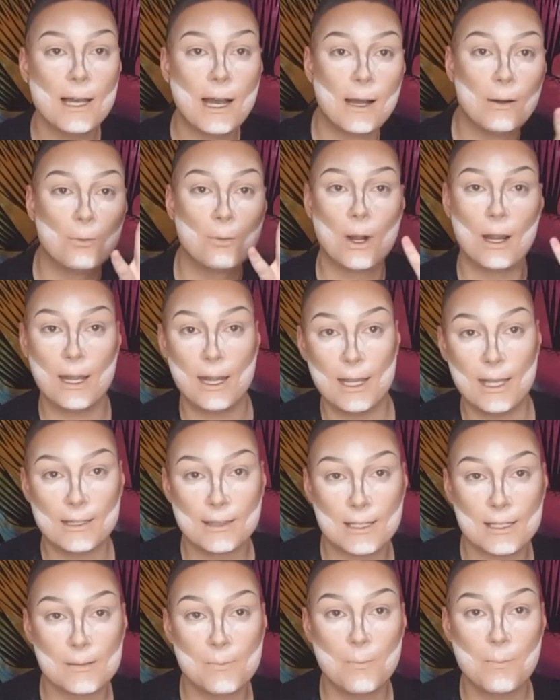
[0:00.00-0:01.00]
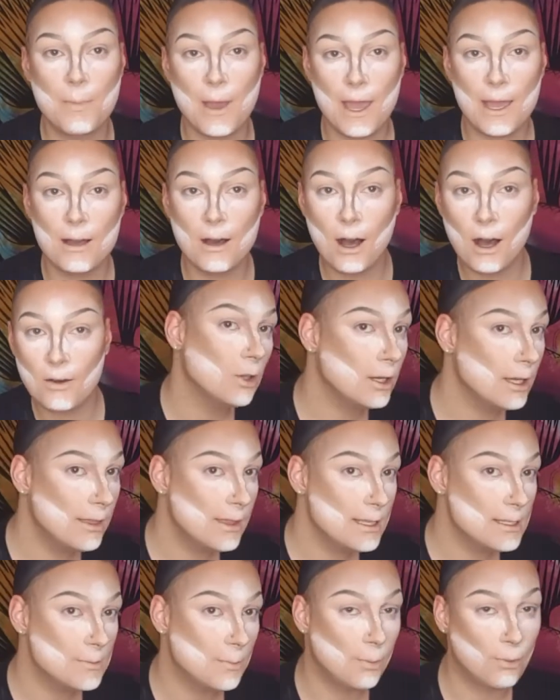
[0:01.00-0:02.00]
I'm ready to get this bake off. Look at these